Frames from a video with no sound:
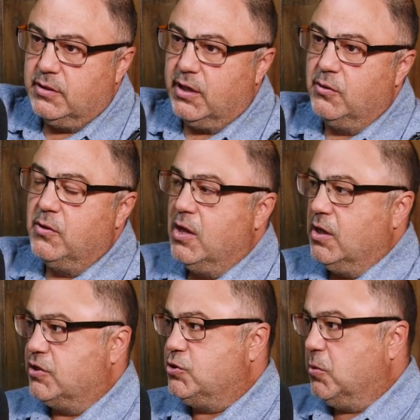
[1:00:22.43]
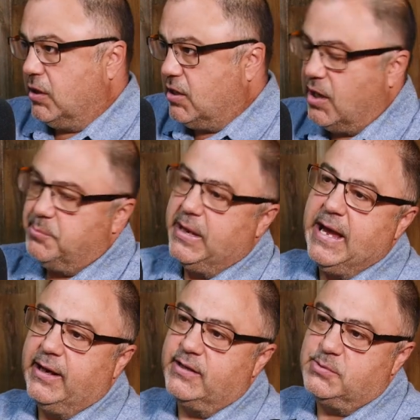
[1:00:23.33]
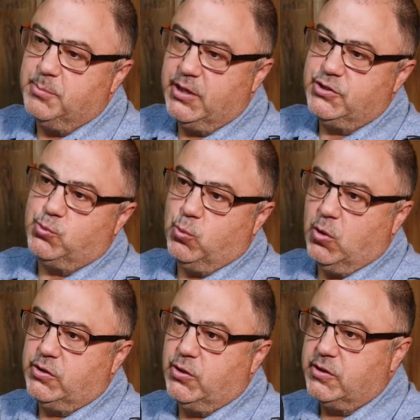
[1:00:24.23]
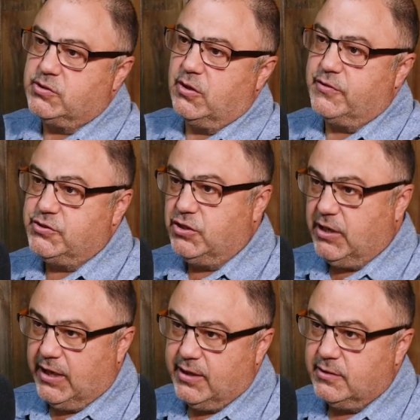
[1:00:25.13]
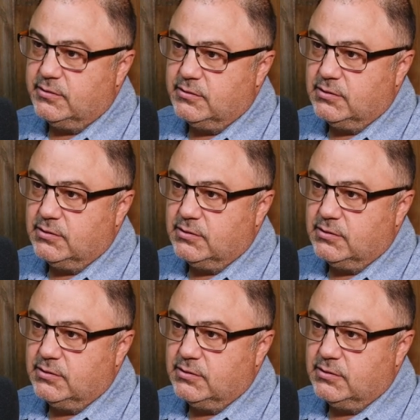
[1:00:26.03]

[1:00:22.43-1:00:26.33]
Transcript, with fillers: You know, because you want to cut back as much work during service as you can